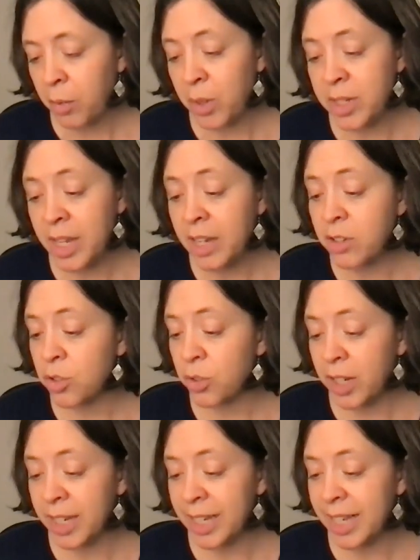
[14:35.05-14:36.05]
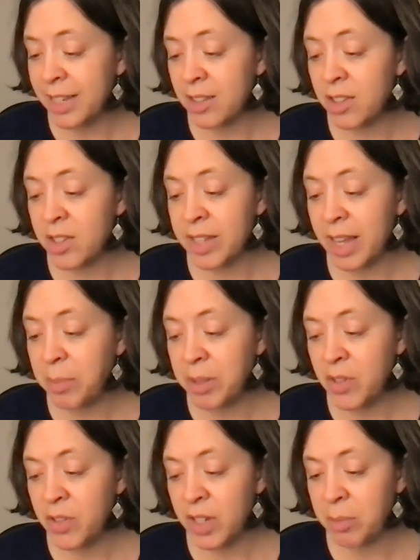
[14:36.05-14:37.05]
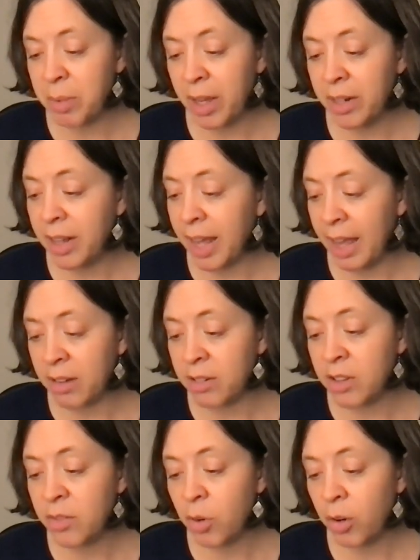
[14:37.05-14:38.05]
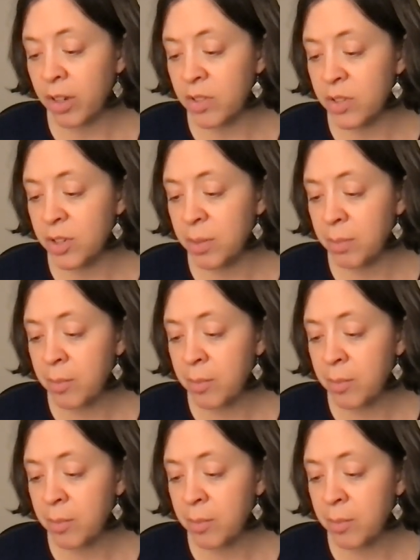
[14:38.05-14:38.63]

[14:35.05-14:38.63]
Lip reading: We say a tree is the same in the seedbed and in the forest.